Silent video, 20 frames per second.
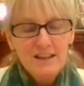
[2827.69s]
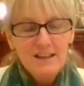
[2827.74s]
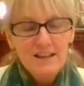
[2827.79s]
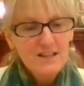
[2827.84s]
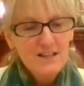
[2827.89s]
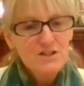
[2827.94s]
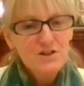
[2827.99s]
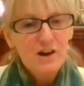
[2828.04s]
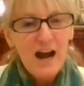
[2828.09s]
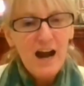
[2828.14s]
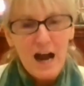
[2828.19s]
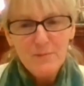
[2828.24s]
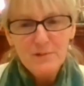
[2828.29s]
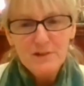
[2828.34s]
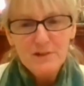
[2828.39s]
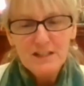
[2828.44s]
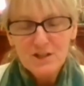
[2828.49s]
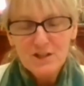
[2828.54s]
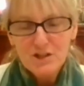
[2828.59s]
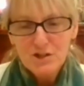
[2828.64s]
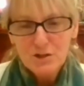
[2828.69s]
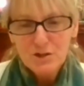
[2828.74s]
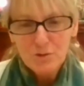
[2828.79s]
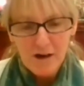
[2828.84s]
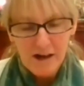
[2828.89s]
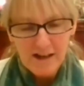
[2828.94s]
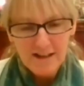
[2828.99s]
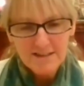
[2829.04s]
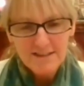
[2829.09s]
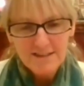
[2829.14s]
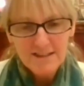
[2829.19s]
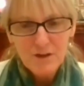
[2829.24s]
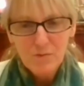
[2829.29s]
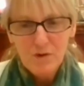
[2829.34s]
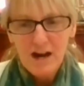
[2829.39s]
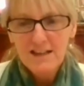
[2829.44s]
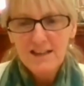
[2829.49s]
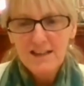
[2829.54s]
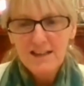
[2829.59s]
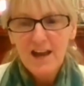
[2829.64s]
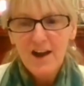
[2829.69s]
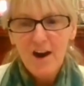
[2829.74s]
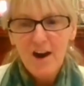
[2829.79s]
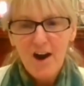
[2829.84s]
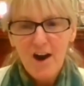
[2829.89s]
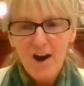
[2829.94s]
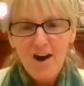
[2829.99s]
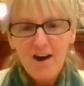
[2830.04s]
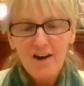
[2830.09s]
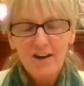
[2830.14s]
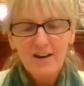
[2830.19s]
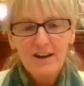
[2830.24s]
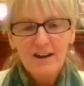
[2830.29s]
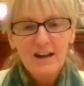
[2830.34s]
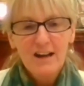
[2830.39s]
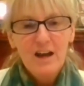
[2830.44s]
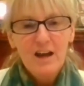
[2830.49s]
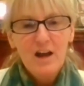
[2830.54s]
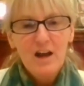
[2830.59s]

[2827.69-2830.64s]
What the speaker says: things are happening to us the way they are.